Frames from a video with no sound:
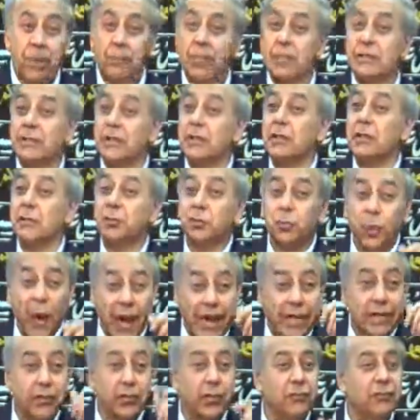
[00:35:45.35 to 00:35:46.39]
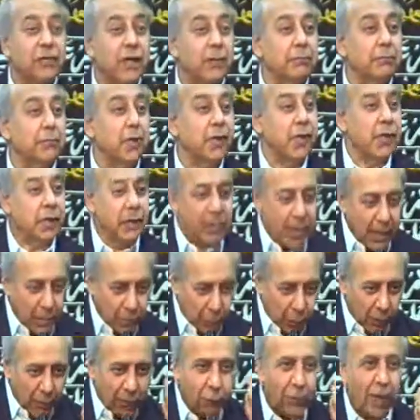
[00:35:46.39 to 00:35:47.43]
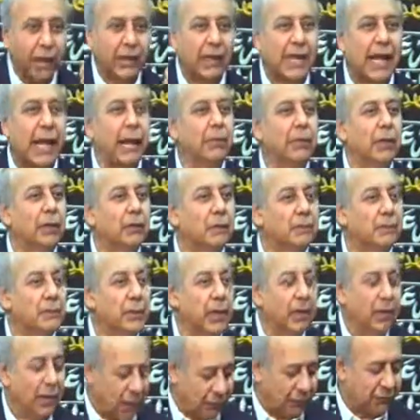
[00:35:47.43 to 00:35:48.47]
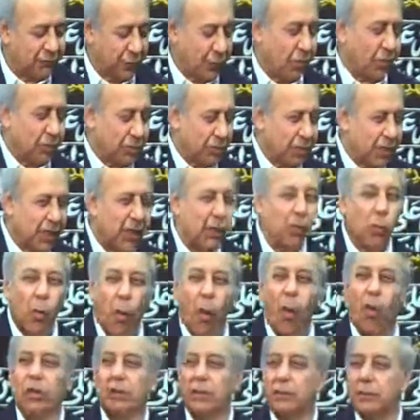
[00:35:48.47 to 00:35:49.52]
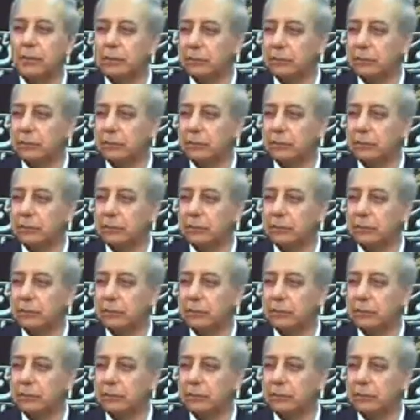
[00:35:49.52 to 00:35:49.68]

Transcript: but 20 of them he did with one camel. Of course, he walked.